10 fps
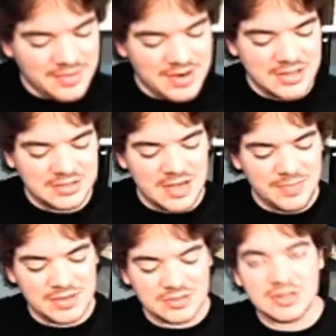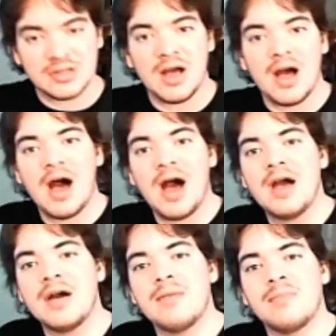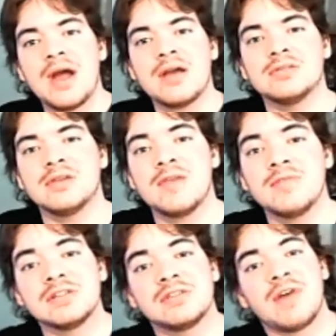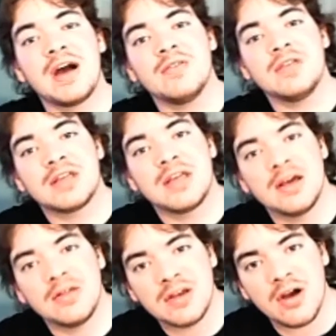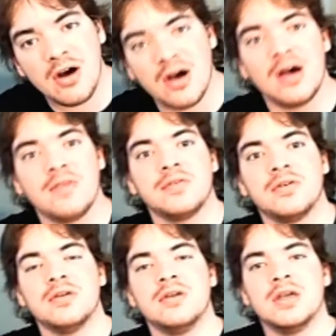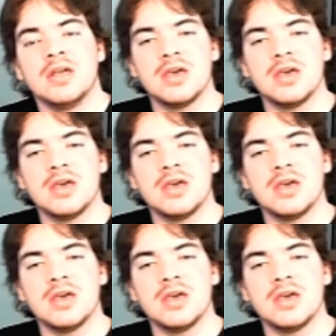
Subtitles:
The next up is Microsoft is finally killing off